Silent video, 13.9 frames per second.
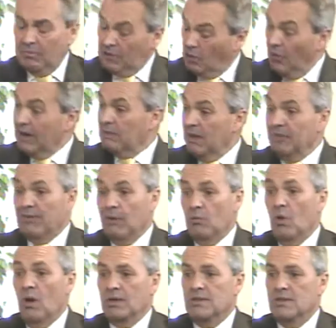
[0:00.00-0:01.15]
correct me if I'm
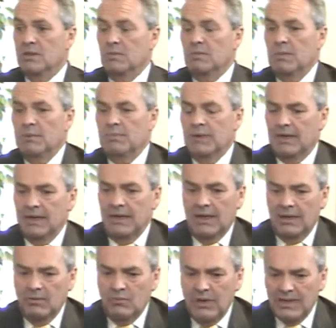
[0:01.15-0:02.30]
wrong, too, but
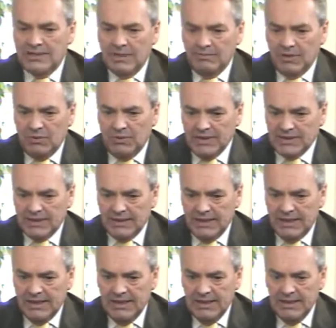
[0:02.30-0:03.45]
I read something
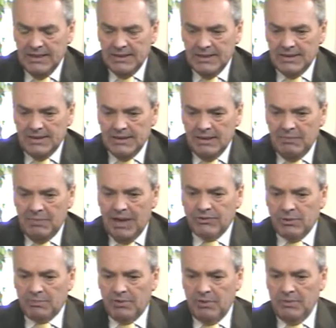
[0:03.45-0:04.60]
recently about
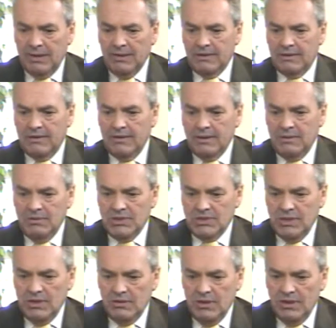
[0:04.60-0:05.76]
the Permanent
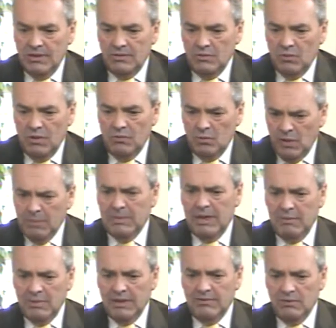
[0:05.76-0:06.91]
Commission on Women, I
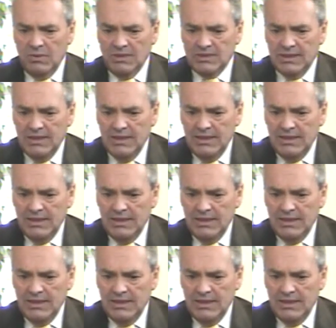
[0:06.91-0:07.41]
believe it was,